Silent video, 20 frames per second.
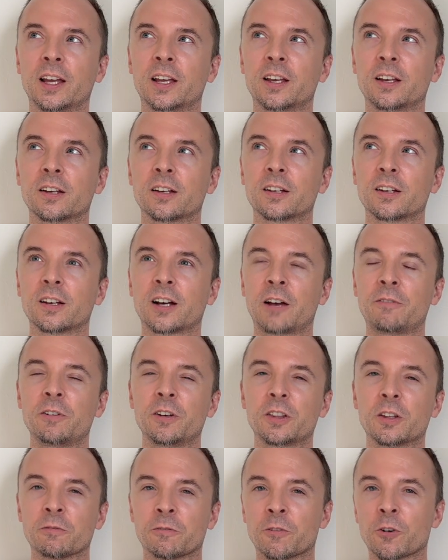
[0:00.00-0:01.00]
like I
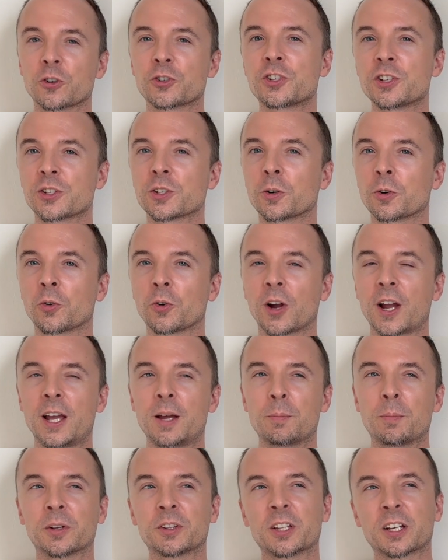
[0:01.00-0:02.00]
feel like the verses are
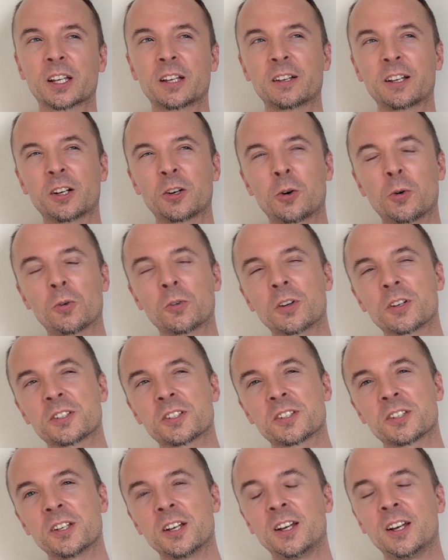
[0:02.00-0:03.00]
great, but the
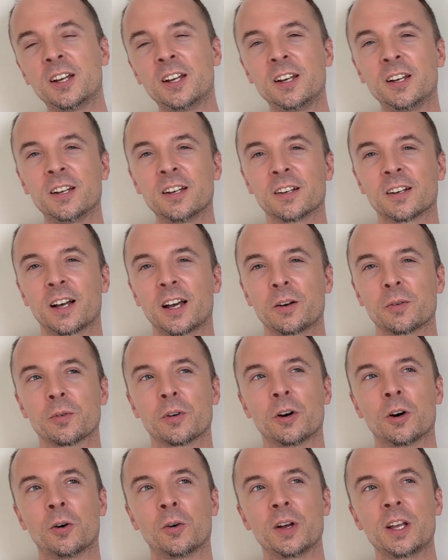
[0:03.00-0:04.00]
chorus, I
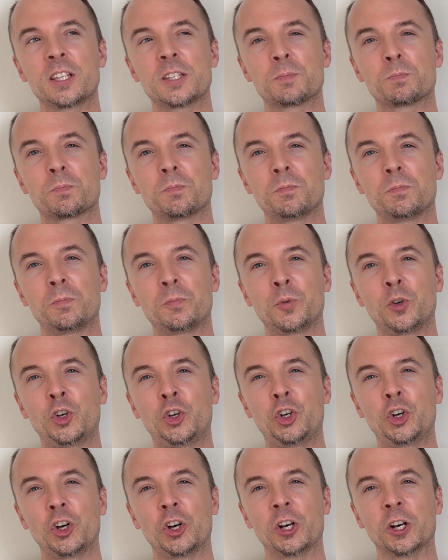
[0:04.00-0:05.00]
don't know, it's
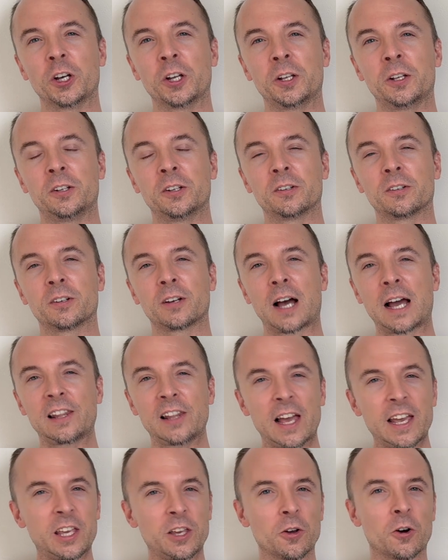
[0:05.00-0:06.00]
good.
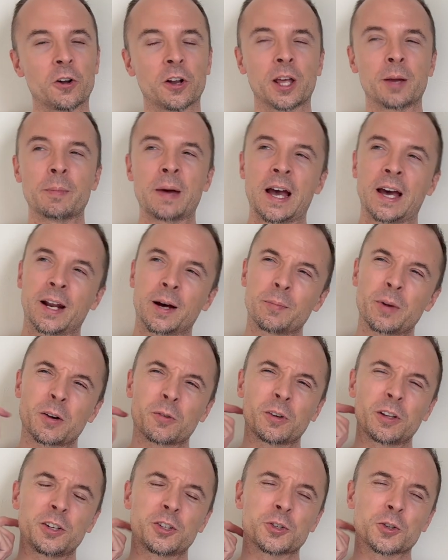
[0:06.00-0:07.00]
I like Yawning, man. I'm
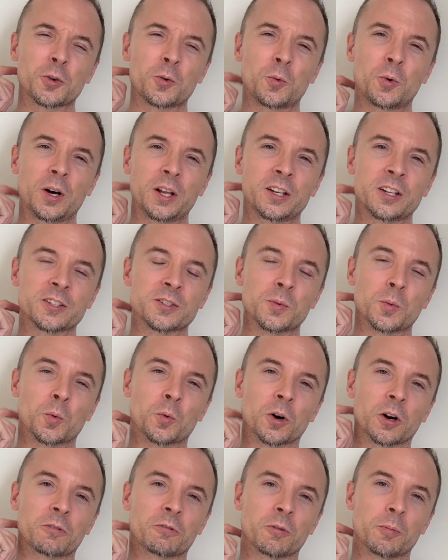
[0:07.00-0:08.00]
not really sure what
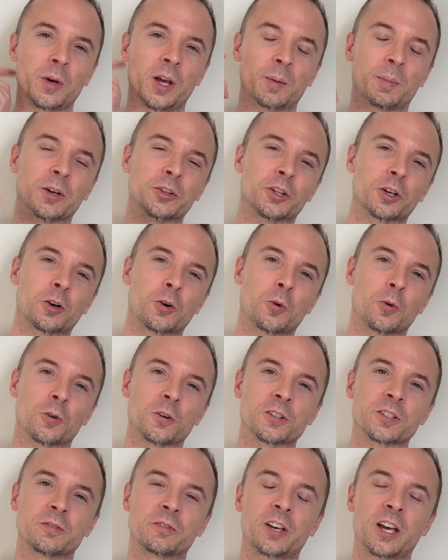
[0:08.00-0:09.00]
doesn't work for me about the
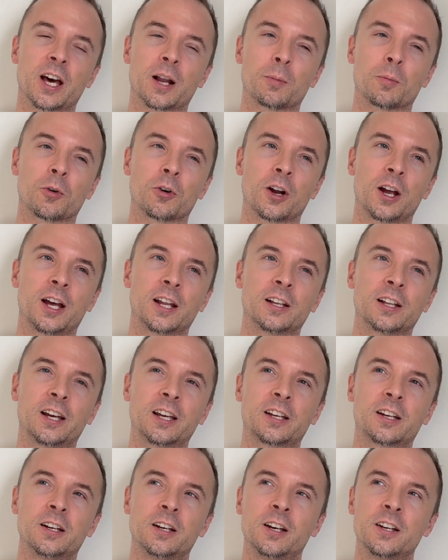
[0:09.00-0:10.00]
chorus of Catamaran.
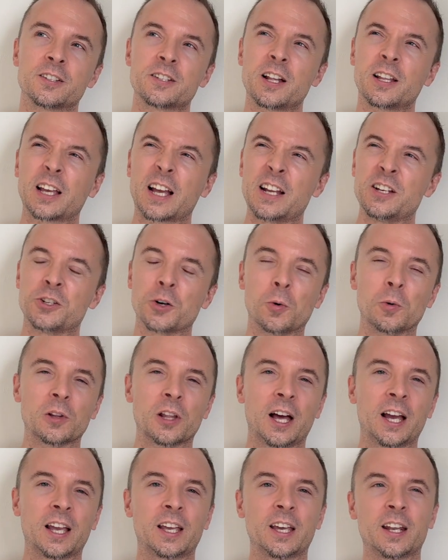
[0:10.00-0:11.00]
Like, it's not like I
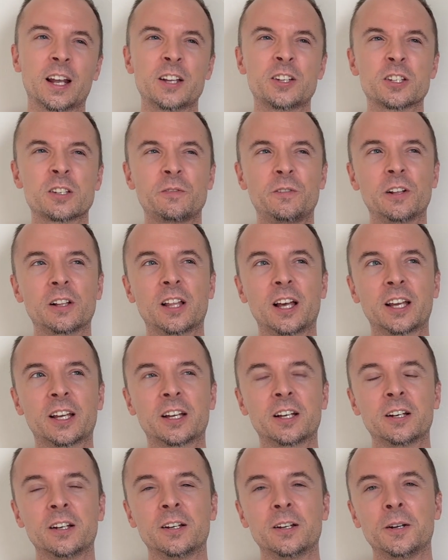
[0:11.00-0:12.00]
don't like it. I just feel
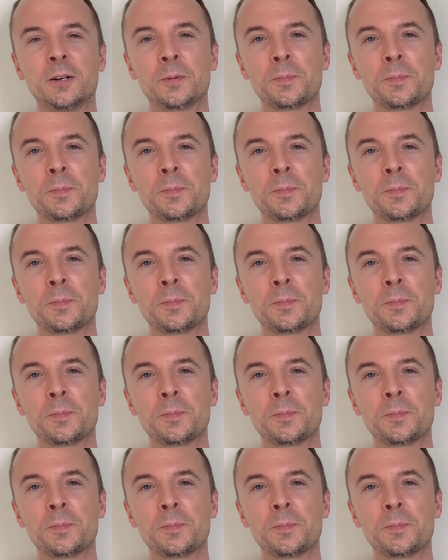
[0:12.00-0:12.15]
like,